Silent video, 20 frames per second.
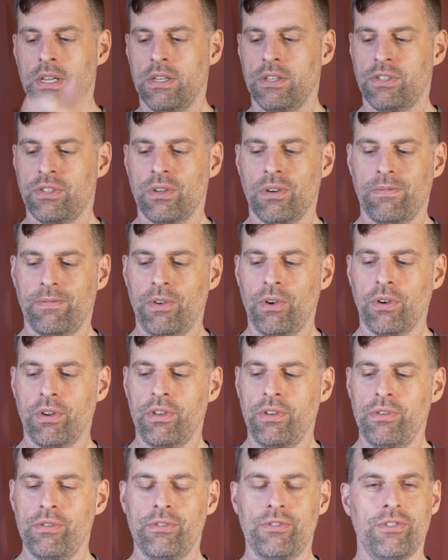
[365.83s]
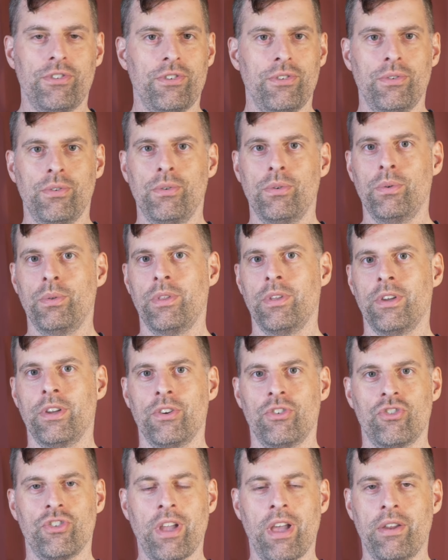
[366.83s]
So if you're used to the
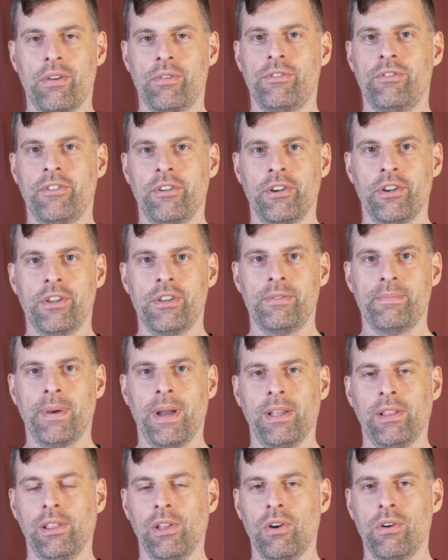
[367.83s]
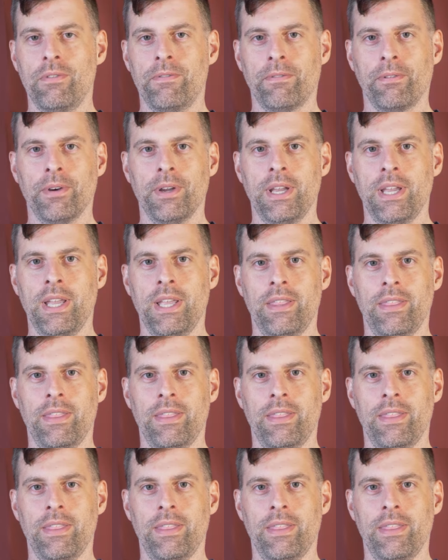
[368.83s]
Shadow series by Low-Free,